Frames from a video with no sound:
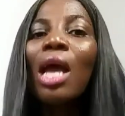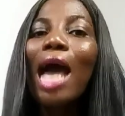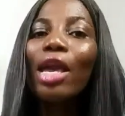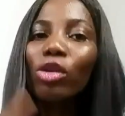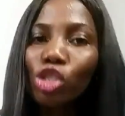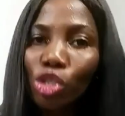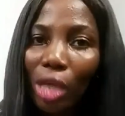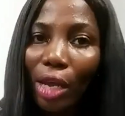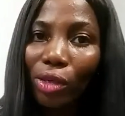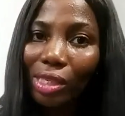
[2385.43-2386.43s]
Are your,
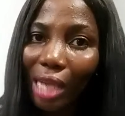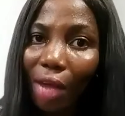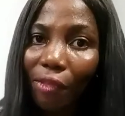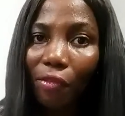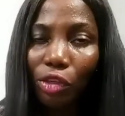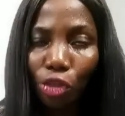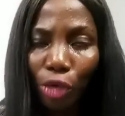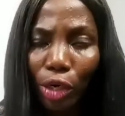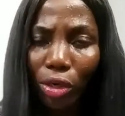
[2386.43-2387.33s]
are your staff train